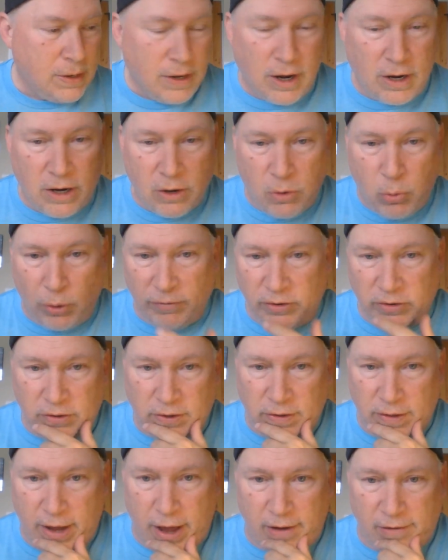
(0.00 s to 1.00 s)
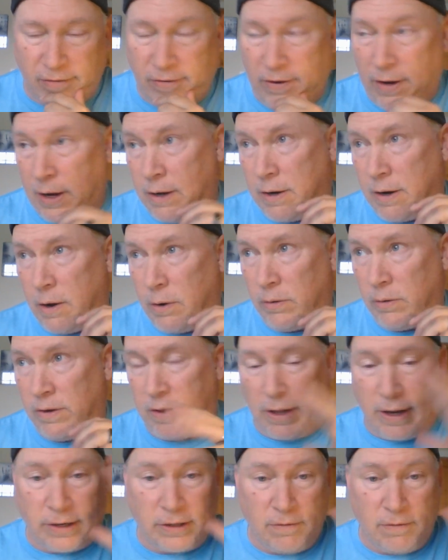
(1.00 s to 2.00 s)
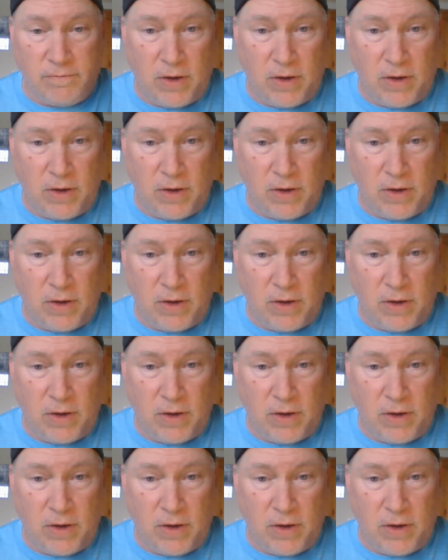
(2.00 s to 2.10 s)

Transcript: An equivalent to that, say, to go to the